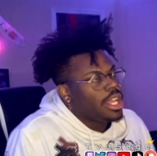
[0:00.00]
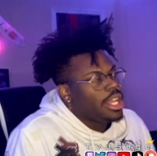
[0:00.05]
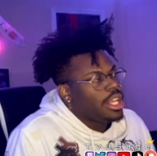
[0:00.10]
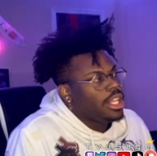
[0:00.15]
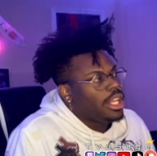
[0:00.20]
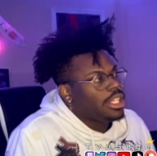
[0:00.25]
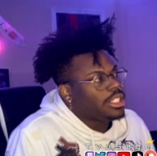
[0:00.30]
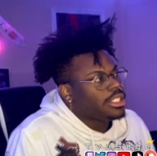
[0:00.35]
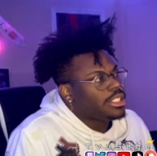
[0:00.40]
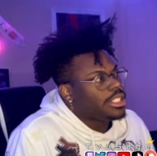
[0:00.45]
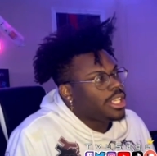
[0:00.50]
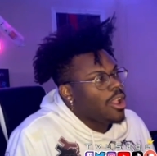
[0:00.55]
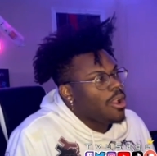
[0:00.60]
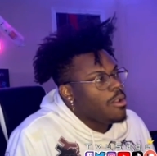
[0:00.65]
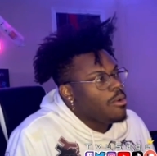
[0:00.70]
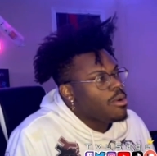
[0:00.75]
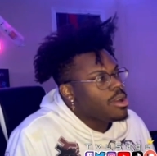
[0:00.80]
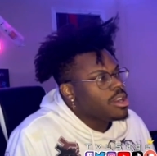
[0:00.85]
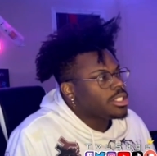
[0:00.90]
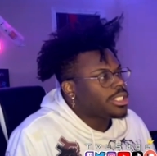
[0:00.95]
Instead,
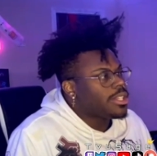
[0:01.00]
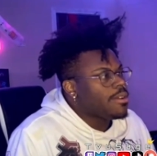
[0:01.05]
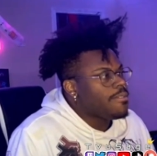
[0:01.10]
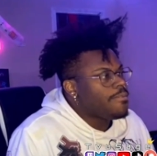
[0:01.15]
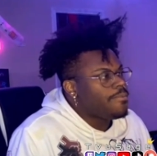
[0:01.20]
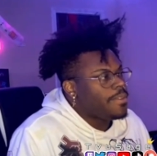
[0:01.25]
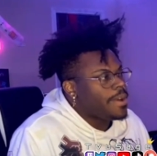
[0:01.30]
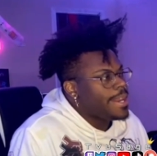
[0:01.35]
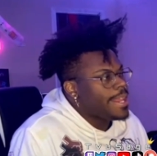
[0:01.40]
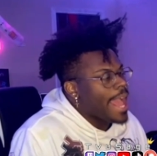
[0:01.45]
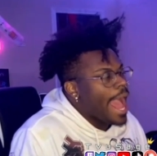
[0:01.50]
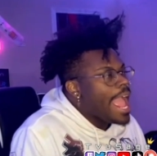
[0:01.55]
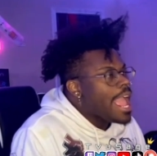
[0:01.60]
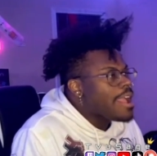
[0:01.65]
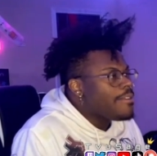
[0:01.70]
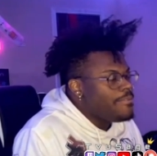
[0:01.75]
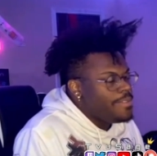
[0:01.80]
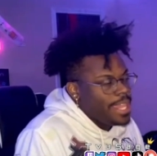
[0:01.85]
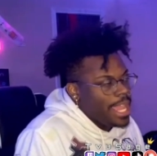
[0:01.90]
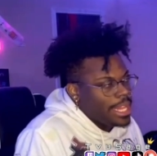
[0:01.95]
you want something funny? I
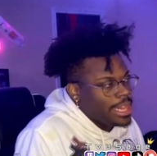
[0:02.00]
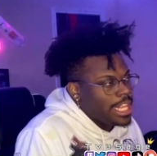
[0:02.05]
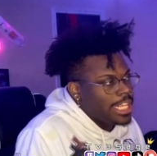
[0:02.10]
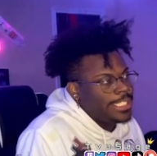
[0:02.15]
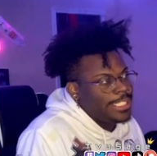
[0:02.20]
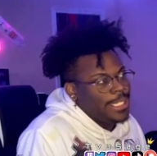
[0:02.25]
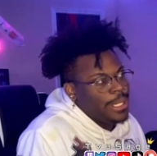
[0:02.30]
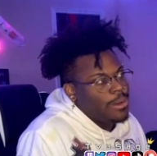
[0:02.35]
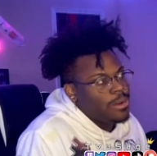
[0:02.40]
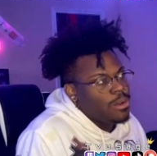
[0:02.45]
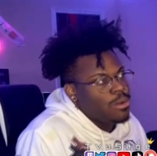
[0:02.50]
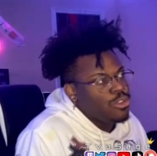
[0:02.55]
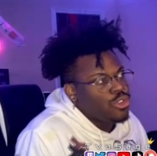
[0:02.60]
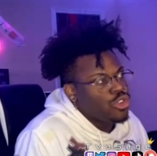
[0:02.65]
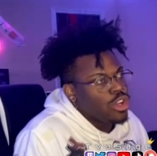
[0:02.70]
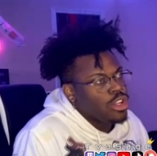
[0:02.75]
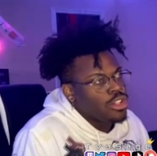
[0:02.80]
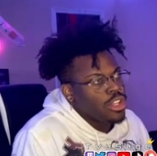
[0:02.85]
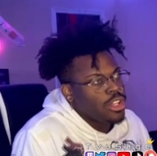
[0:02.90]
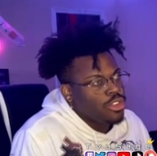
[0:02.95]
have yet to see a the,
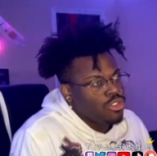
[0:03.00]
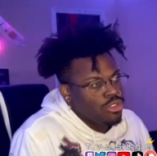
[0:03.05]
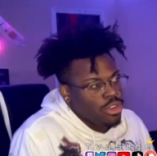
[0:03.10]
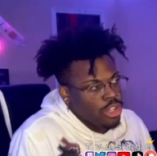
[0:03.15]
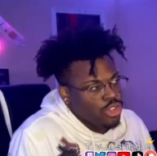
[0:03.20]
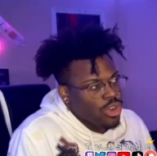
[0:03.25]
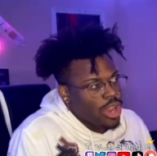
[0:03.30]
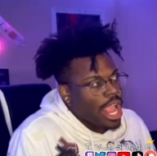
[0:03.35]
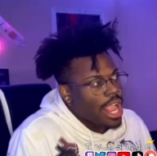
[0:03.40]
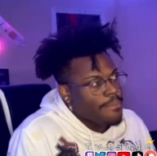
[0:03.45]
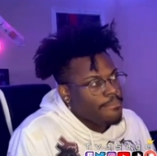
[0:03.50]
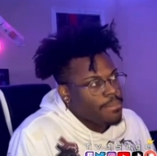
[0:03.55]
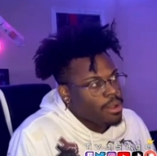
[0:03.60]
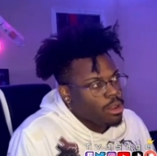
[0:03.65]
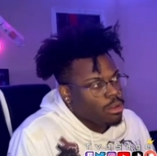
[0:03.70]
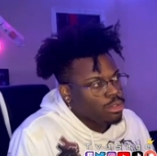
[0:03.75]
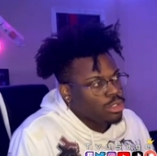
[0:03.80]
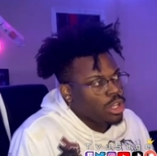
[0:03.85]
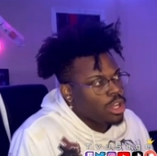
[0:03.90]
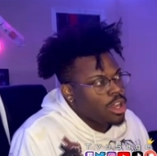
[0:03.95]
the, the Dragon
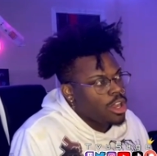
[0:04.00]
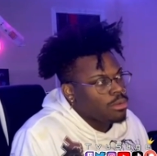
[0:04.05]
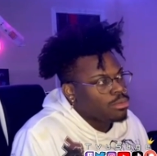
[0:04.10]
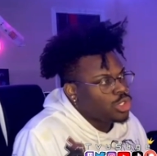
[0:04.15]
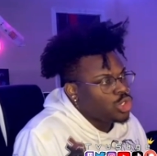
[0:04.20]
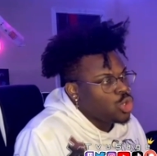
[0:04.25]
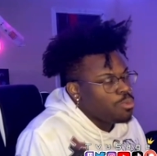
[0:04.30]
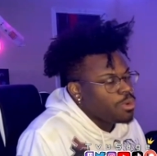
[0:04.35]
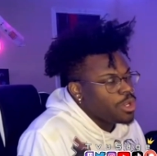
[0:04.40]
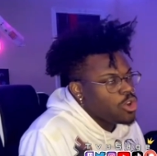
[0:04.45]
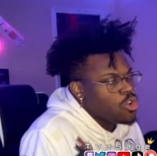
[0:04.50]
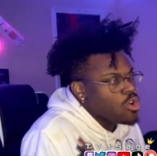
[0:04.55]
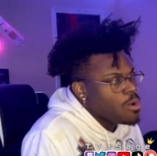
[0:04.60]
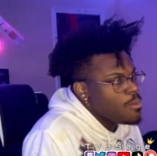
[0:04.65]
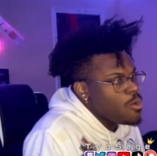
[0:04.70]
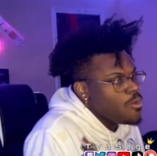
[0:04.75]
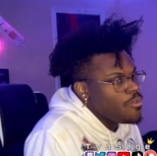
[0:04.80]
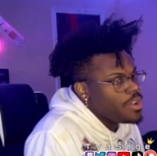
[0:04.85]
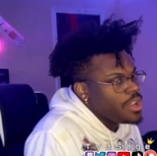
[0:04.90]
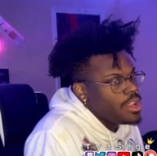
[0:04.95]
Ball uh, superhero
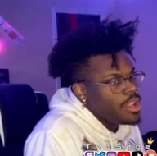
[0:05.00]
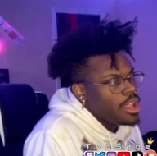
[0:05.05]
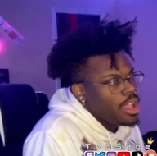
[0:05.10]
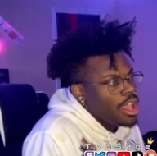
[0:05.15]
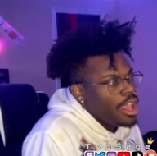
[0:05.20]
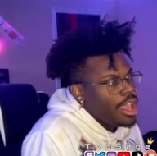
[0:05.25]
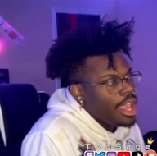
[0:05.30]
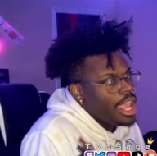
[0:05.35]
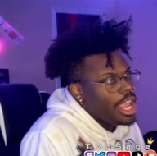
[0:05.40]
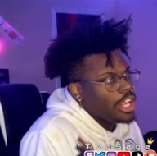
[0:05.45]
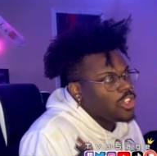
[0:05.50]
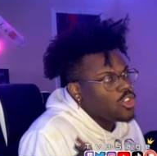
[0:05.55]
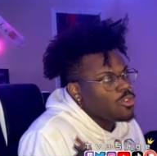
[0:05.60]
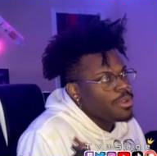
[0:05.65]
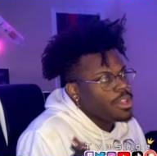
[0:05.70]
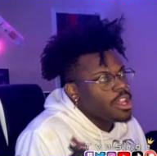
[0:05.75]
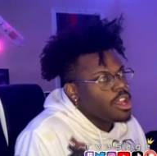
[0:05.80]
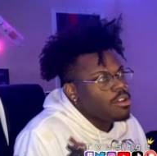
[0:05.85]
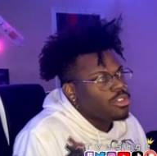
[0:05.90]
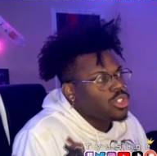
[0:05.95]
movie, and to
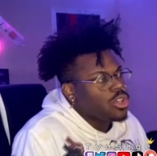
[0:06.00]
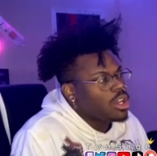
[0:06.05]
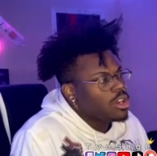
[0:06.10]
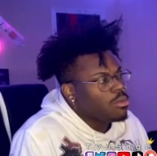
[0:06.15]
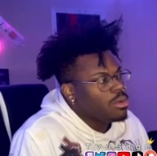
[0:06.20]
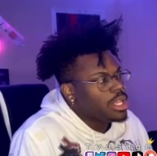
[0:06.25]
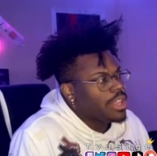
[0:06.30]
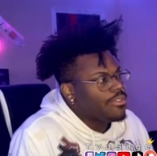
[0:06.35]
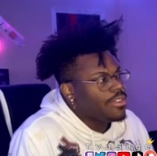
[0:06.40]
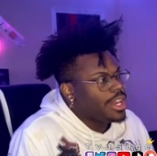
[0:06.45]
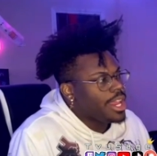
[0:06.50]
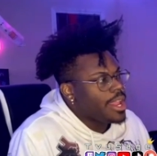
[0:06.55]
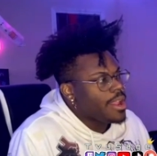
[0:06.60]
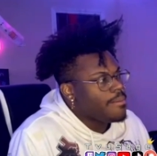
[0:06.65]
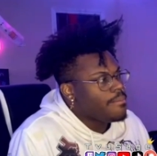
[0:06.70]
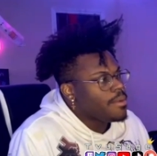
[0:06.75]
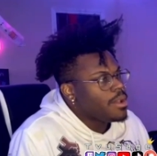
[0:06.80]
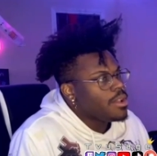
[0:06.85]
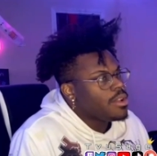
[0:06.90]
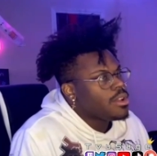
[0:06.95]
be honest, y'all don't want really give a
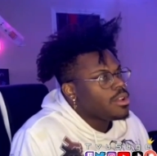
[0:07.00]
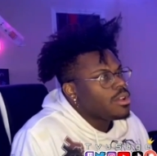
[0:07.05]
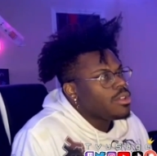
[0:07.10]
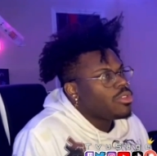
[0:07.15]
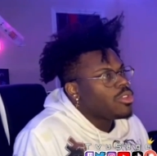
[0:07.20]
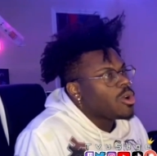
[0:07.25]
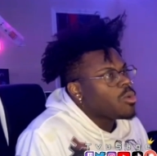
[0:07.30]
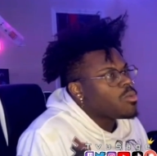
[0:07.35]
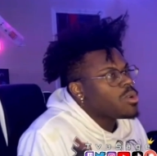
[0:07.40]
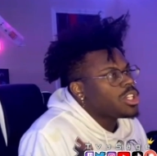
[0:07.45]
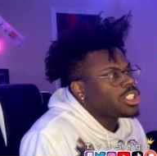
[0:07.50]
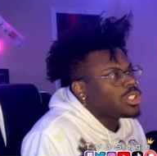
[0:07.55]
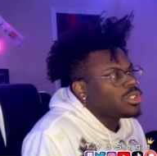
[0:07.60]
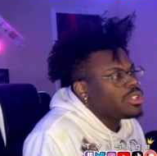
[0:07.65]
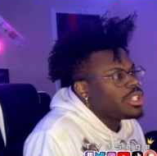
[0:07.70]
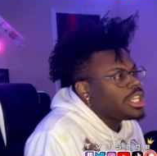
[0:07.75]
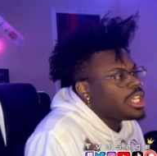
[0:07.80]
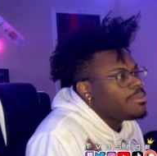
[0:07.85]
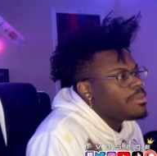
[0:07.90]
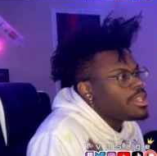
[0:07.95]
damn. The original
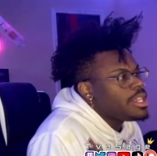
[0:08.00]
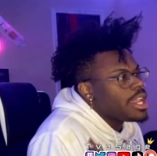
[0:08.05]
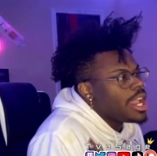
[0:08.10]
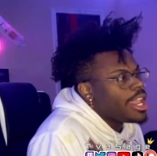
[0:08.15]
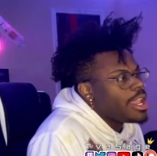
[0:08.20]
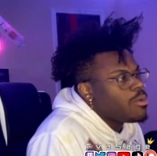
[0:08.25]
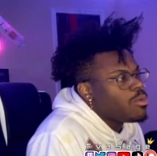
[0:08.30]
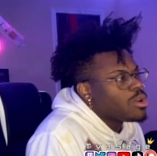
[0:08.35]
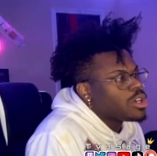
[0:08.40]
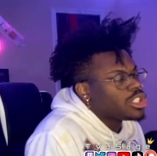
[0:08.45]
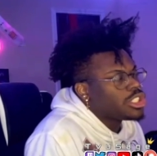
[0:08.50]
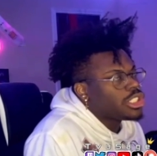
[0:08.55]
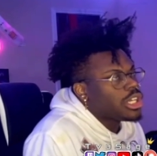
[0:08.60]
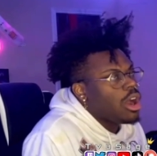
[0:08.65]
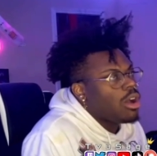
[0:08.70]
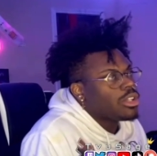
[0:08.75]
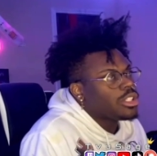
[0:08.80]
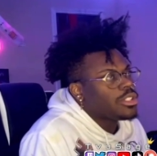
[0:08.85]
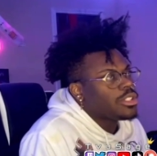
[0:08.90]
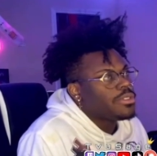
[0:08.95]
demon, yeah, he was
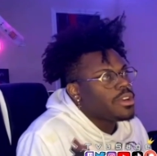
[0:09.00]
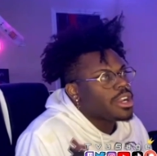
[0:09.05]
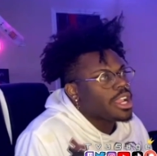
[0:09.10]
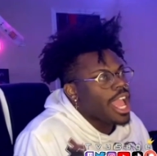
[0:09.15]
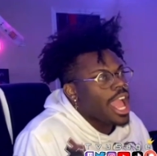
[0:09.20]
tall as fuck.